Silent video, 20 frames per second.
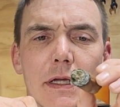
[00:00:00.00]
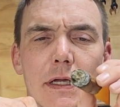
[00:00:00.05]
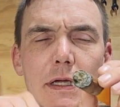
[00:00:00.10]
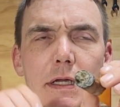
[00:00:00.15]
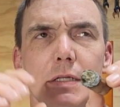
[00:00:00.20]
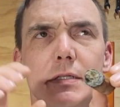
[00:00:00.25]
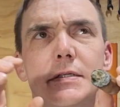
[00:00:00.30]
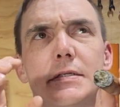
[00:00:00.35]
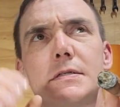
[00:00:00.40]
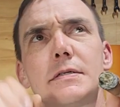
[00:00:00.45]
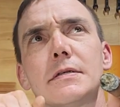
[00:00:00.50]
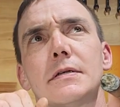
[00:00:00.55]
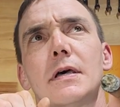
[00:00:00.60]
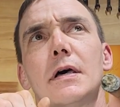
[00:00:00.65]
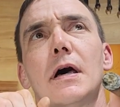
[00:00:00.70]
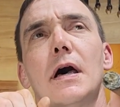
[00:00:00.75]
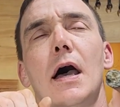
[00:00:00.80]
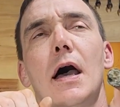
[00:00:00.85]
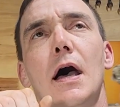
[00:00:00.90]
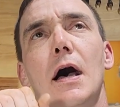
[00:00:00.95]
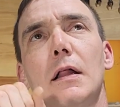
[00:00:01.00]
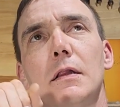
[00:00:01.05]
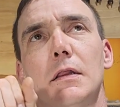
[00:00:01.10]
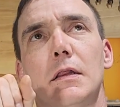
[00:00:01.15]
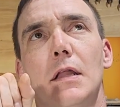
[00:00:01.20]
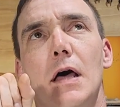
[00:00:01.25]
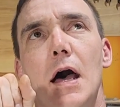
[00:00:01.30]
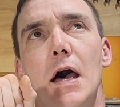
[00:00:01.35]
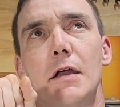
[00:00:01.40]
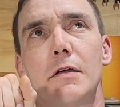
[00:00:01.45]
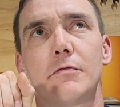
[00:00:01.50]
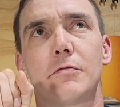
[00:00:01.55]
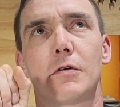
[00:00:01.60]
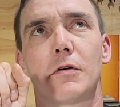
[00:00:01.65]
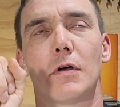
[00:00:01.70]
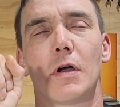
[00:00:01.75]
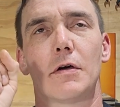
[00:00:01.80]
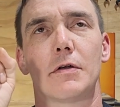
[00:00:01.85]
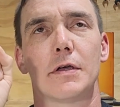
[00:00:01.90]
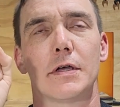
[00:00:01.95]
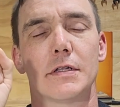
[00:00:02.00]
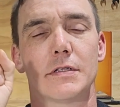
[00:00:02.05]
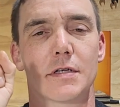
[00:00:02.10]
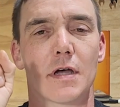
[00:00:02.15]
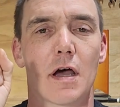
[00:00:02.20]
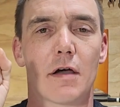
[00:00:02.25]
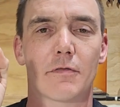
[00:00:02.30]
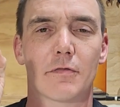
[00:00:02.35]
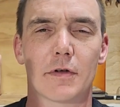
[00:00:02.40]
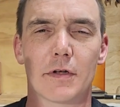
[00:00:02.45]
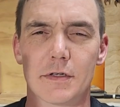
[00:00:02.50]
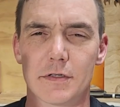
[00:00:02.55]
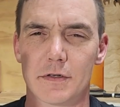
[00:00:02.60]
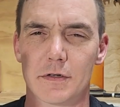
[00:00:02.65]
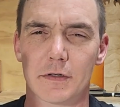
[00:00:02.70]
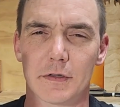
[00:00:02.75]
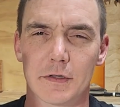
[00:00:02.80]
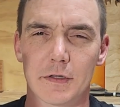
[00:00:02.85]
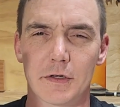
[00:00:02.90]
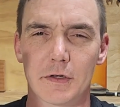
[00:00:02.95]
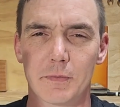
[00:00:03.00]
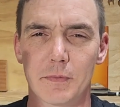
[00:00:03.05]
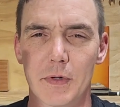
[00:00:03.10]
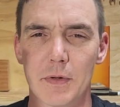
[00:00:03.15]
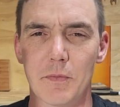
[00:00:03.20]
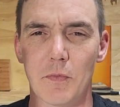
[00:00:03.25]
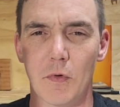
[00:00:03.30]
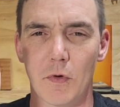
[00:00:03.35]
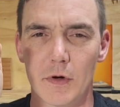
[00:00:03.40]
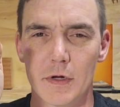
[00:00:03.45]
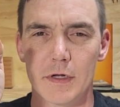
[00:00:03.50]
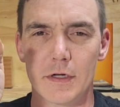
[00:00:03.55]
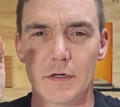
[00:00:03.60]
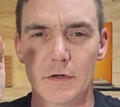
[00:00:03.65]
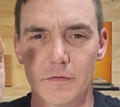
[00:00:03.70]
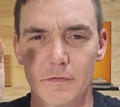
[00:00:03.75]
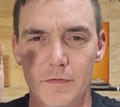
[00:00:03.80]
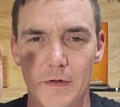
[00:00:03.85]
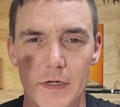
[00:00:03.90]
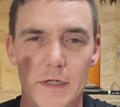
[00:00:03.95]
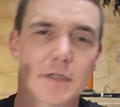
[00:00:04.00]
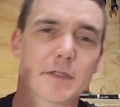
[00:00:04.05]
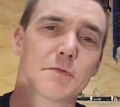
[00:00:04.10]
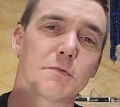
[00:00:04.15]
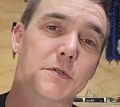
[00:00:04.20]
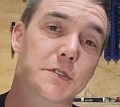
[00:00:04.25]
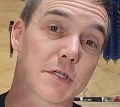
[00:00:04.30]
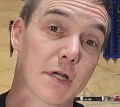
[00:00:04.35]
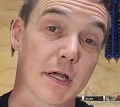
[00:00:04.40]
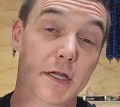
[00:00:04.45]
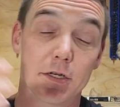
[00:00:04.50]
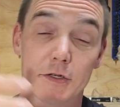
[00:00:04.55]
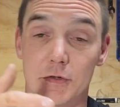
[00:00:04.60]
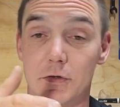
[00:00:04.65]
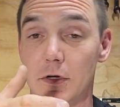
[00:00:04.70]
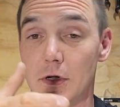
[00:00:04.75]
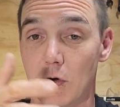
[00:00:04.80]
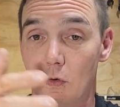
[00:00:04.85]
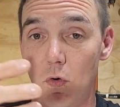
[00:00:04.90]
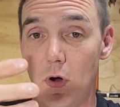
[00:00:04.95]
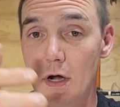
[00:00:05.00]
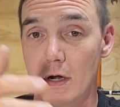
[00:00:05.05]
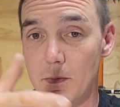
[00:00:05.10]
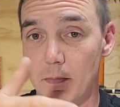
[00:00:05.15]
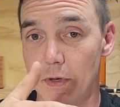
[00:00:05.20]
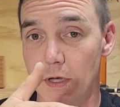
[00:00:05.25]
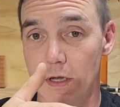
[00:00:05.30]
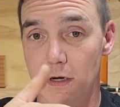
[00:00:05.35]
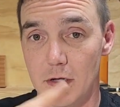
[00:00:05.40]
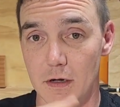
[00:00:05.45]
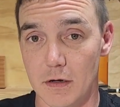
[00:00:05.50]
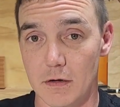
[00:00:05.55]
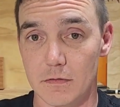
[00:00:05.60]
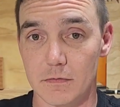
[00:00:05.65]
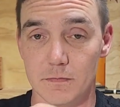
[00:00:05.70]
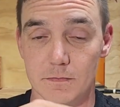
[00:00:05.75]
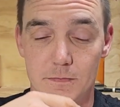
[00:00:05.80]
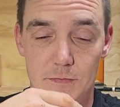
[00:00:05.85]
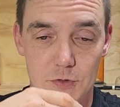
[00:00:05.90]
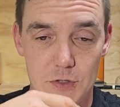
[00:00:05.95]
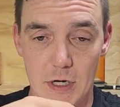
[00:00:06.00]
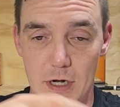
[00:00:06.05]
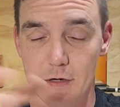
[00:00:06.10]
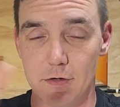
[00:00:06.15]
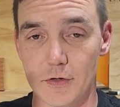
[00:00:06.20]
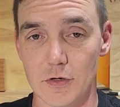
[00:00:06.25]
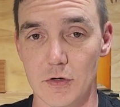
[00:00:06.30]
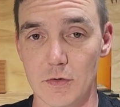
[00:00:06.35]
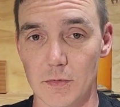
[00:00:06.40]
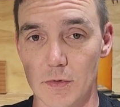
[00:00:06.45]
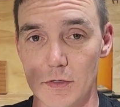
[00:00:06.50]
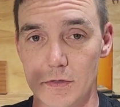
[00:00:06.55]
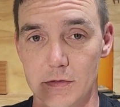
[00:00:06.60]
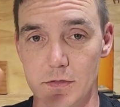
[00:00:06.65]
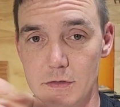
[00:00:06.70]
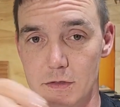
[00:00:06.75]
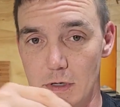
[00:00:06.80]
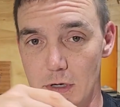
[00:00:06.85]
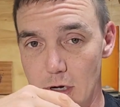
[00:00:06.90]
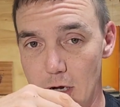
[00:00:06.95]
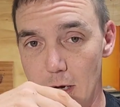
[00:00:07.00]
It's a lot of Crowned Heads offerings are a little bit more in your face, which I enjoy quite a bit of John Huber's